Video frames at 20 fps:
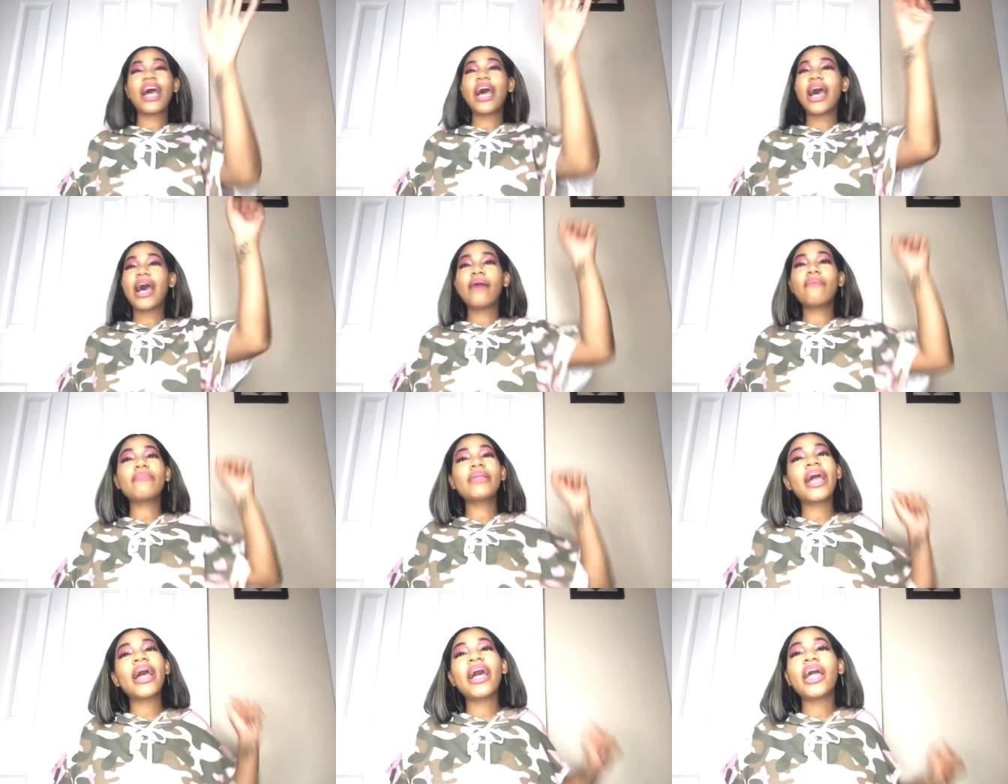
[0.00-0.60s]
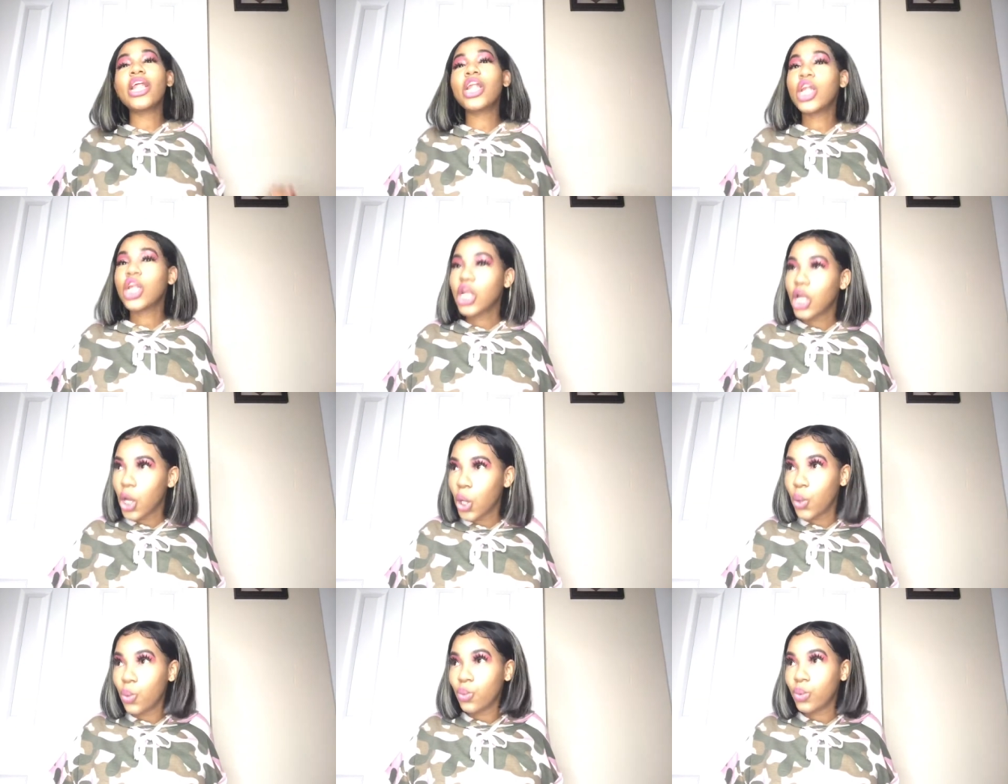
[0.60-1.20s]
I'm not
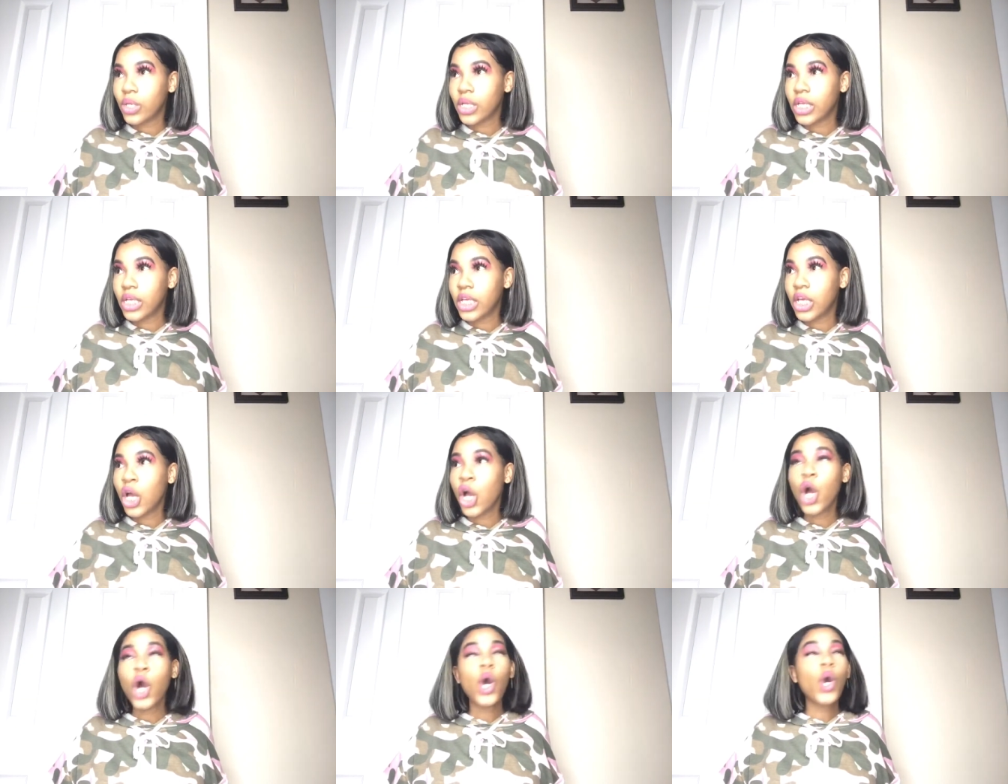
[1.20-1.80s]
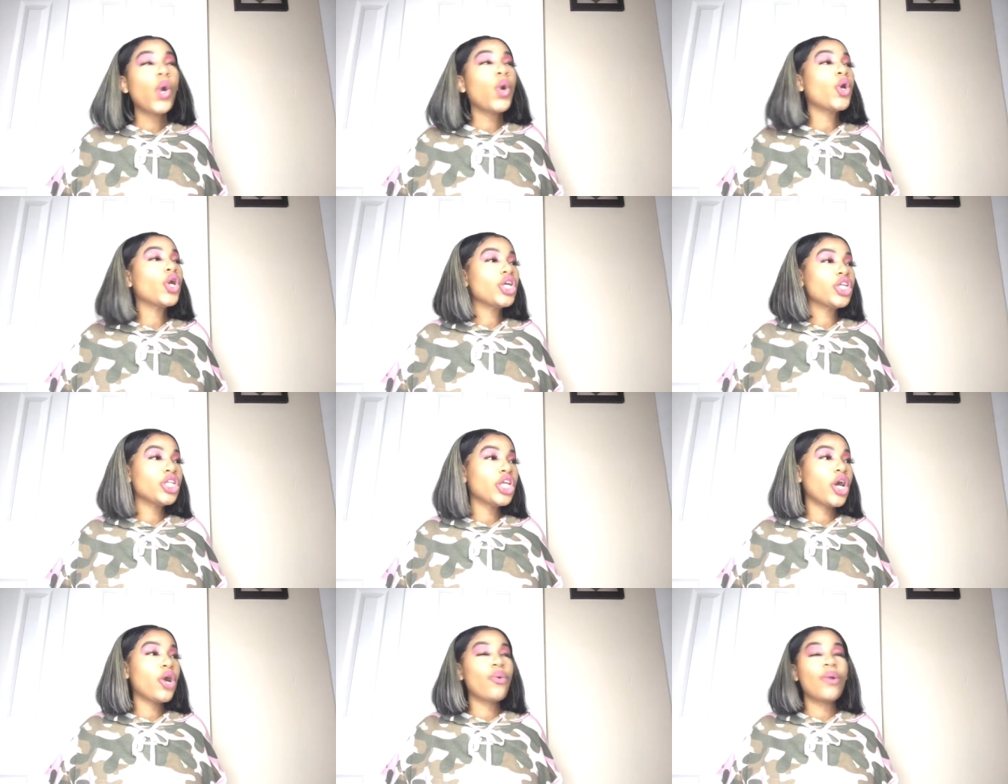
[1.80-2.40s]
lonely. Or
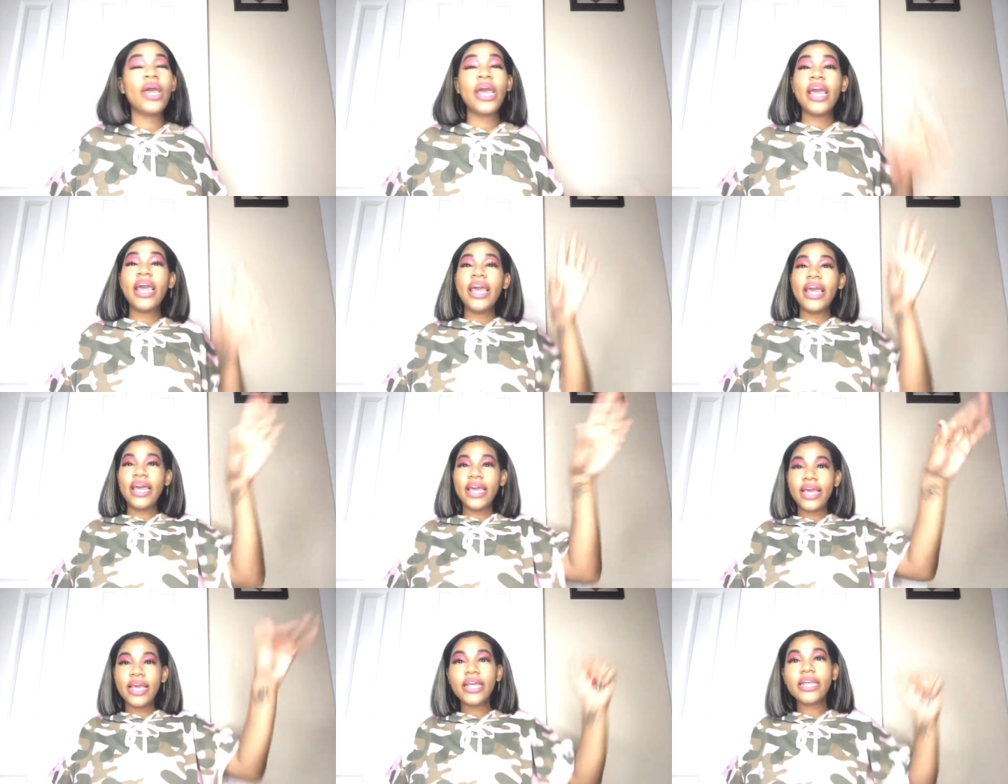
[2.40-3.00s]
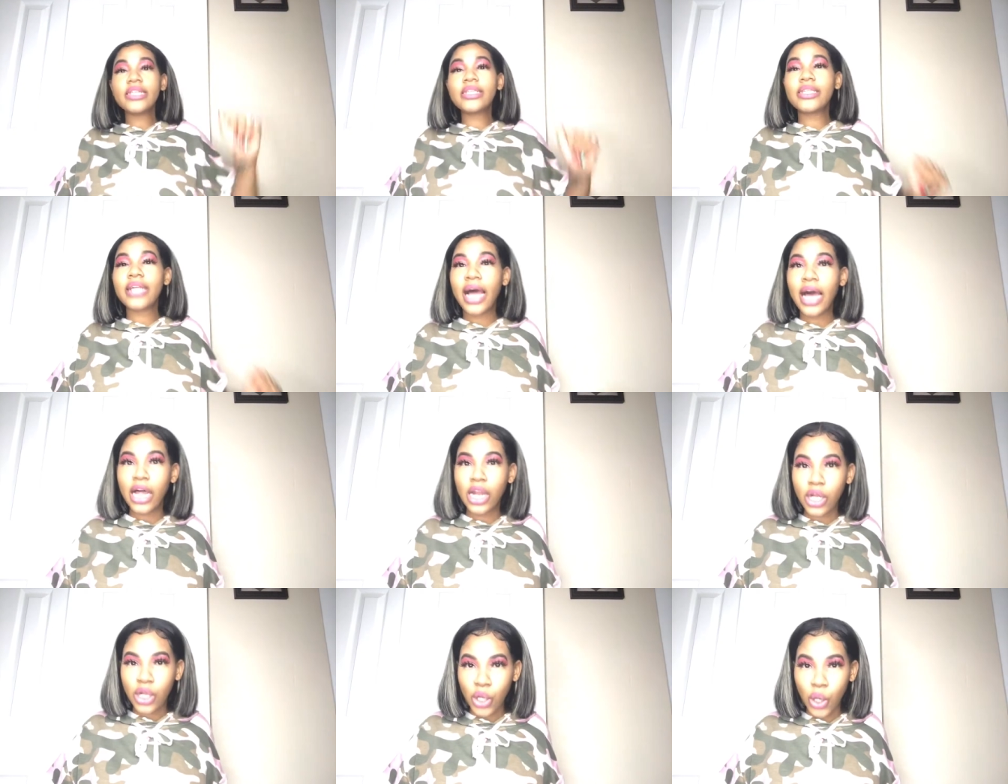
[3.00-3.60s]
no, he's
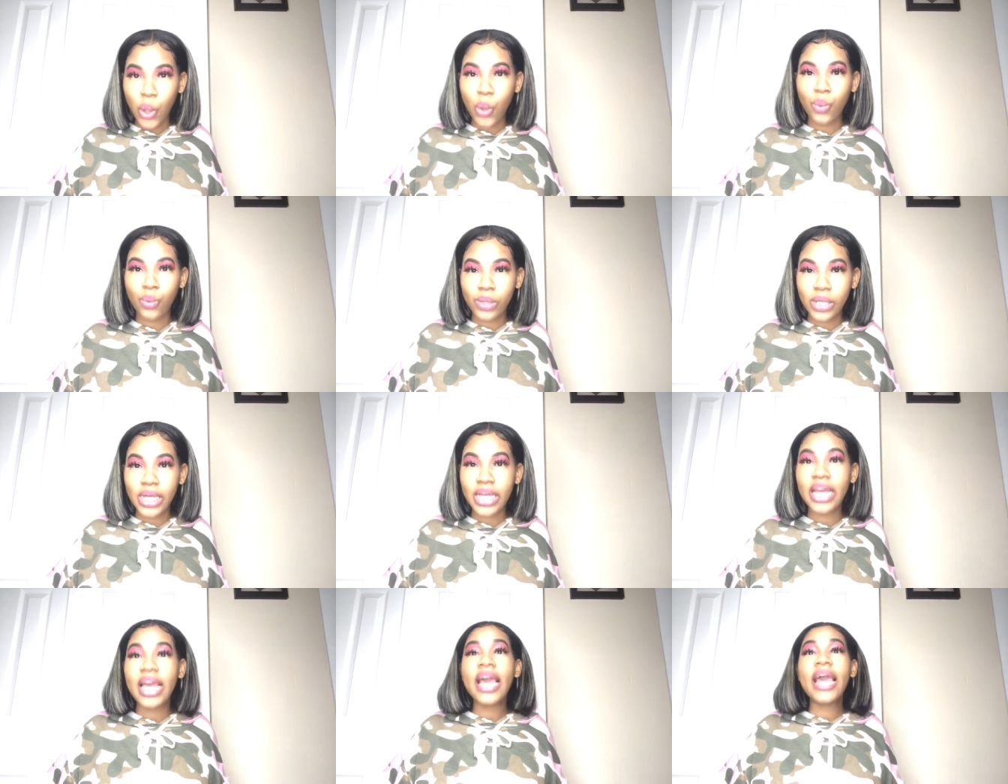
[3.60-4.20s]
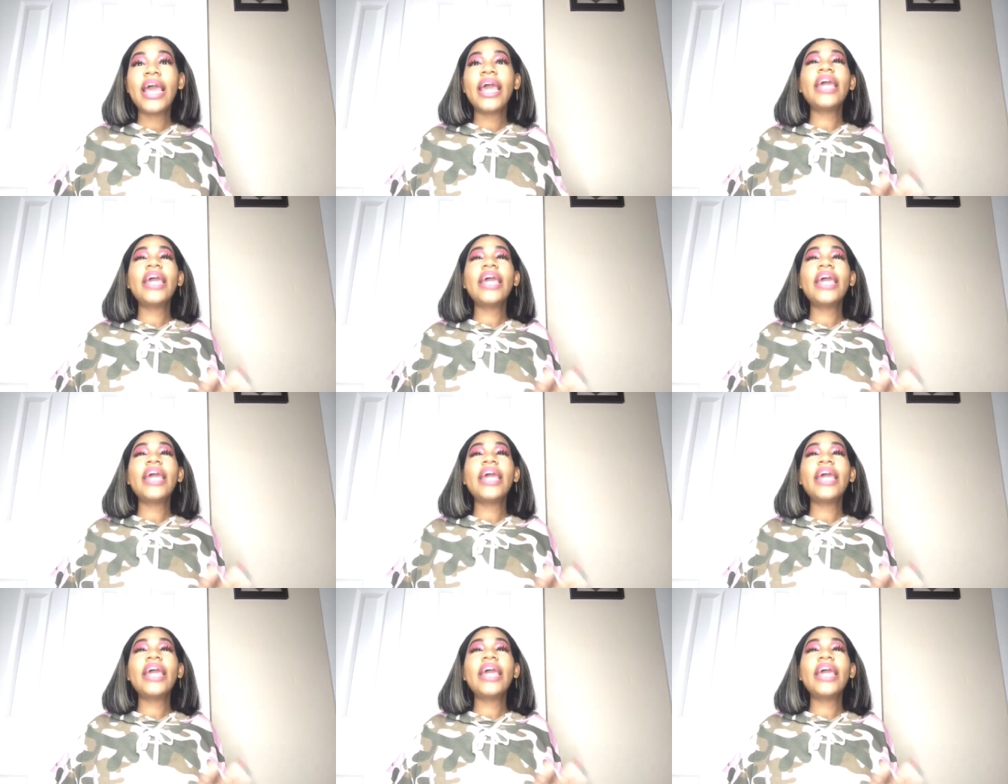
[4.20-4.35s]
not lonely.